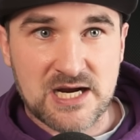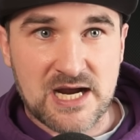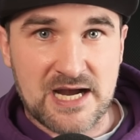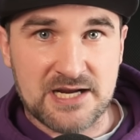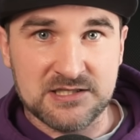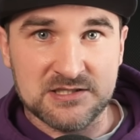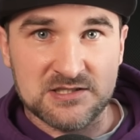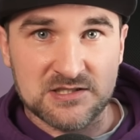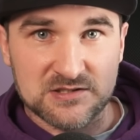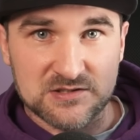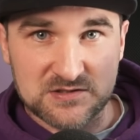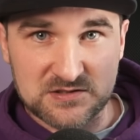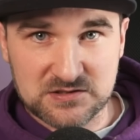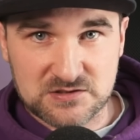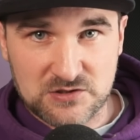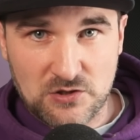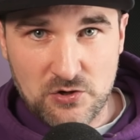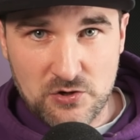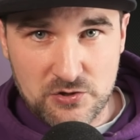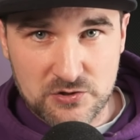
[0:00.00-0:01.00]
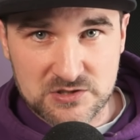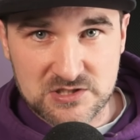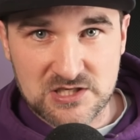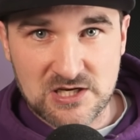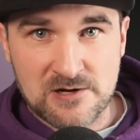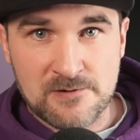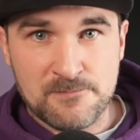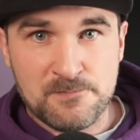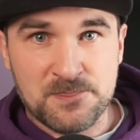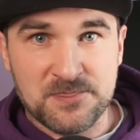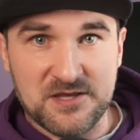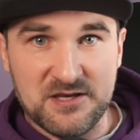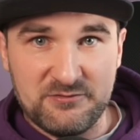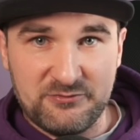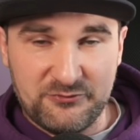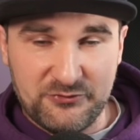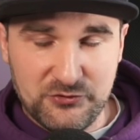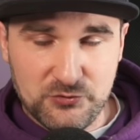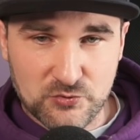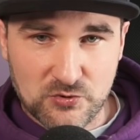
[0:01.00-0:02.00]
And third,
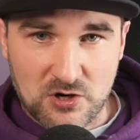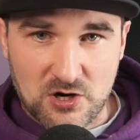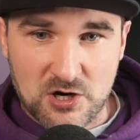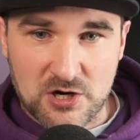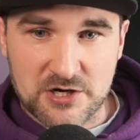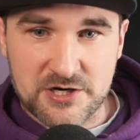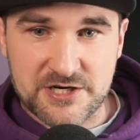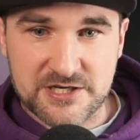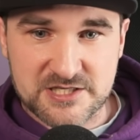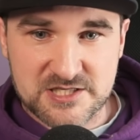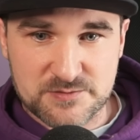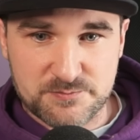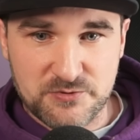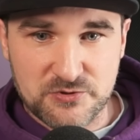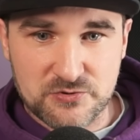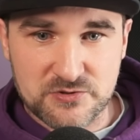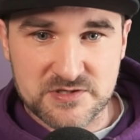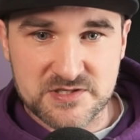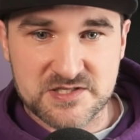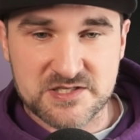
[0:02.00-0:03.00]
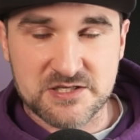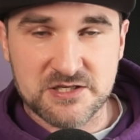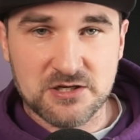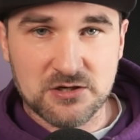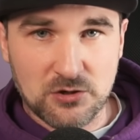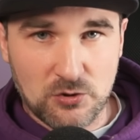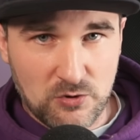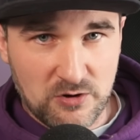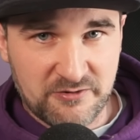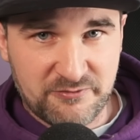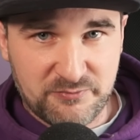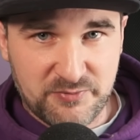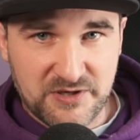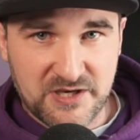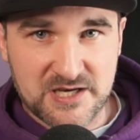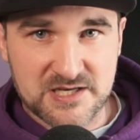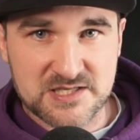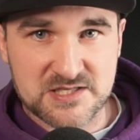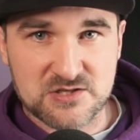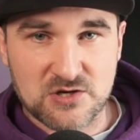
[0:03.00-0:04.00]
if you are experiencing low
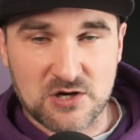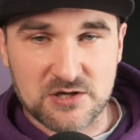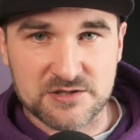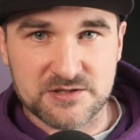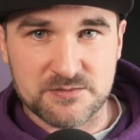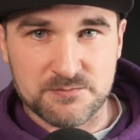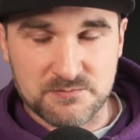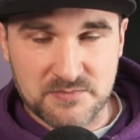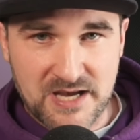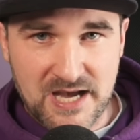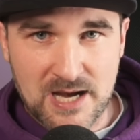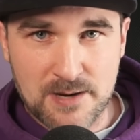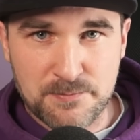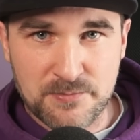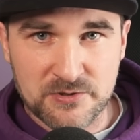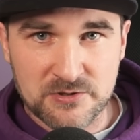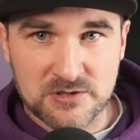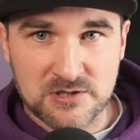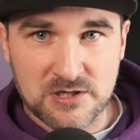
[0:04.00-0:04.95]
FPS on the map,